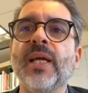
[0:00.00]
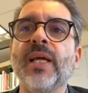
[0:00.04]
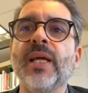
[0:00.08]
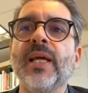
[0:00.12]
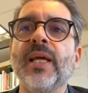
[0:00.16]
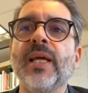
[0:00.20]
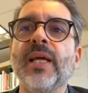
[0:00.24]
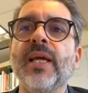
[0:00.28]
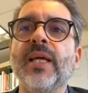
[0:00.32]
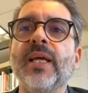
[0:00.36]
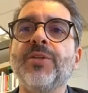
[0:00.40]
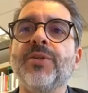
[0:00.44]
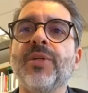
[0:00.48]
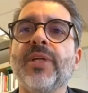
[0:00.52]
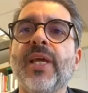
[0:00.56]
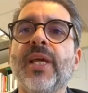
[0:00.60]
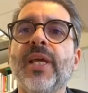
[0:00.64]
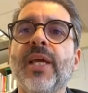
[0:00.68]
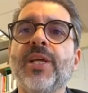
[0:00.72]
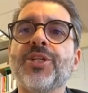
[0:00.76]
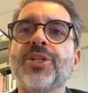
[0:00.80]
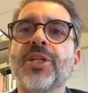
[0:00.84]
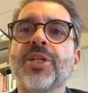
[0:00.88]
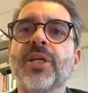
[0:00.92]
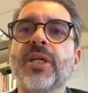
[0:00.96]

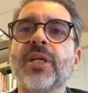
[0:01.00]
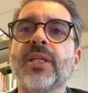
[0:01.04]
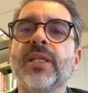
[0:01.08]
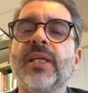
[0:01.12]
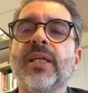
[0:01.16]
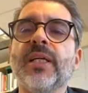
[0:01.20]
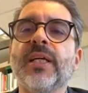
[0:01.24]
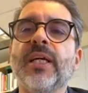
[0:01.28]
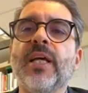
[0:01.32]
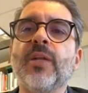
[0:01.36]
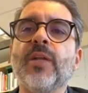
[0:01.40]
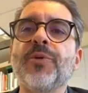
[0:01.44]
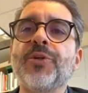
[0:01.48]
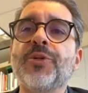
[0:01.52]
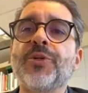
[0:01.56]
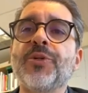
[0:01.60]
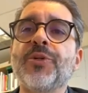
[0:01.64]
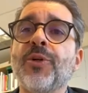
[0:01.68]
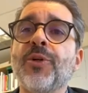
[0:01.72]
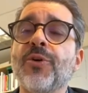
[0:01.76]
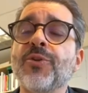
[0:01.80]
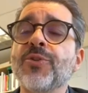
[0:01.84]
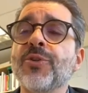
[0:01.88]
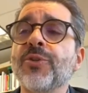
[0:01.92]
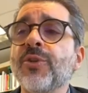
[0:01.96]
education and we should
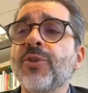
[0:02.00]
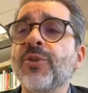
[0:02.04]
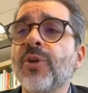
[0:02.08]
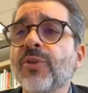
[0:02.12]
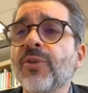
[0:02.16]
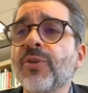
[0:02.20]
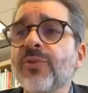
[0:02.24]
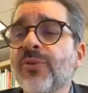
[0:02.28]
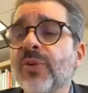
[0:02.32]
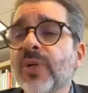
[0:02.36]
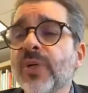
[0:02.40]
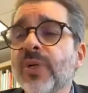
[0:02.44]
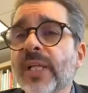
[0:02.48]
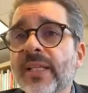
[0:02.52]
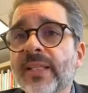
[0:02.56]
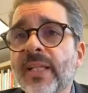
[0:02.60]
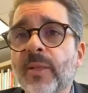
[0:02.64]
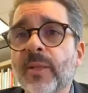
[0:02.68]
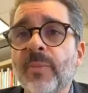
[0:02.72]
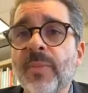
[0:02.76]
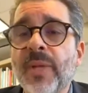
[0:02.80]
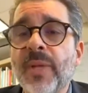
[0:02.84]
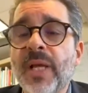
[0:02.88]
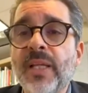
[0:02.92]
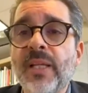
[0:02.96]
also not forget that
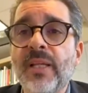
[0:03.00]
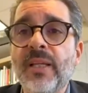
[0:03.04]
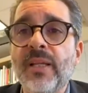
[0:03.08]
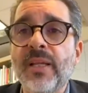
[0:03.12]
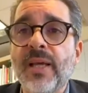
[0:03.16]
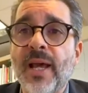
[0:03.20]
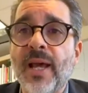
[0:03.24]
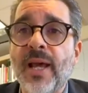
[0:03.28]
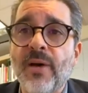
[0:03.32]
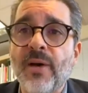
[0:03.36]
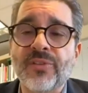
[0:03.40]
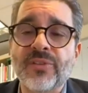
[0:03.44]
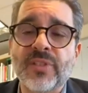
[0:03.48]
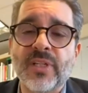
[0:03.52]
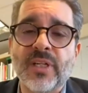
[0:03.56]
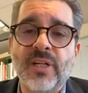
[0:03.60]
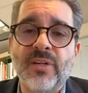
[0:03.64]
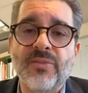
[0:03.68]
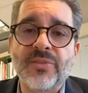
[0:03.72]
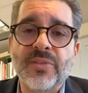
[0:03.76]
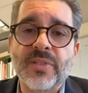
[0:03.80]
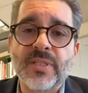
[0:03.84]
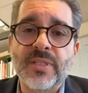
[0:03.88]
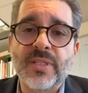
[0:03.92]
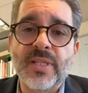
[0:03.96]
many health
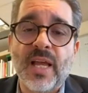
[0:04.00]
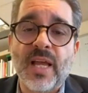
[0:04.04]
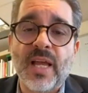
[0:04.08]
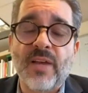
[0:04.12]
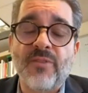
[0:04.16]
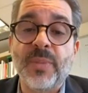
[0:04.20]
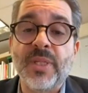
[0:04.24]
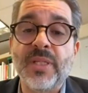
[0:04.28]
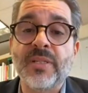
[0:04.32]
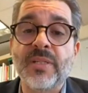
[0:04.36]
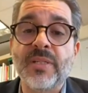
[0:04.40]
services have been